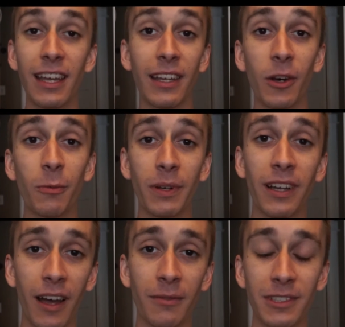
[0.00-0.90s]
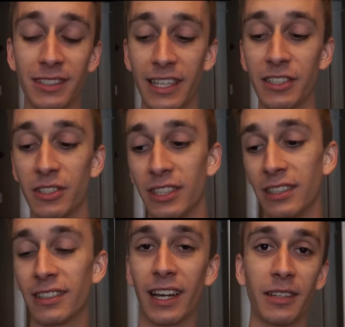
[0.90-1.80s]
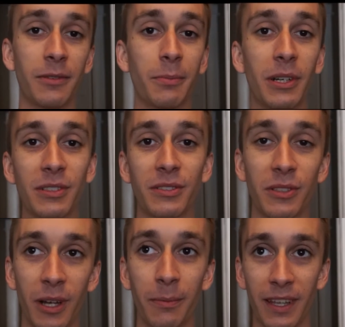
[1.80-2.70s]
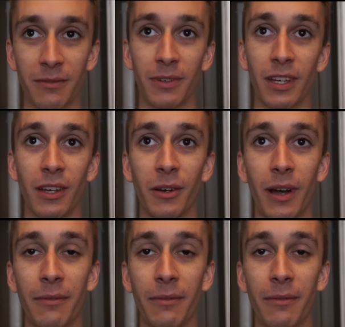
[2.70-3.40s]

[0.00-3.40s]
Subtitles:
an open conversation, kind of a personal update video.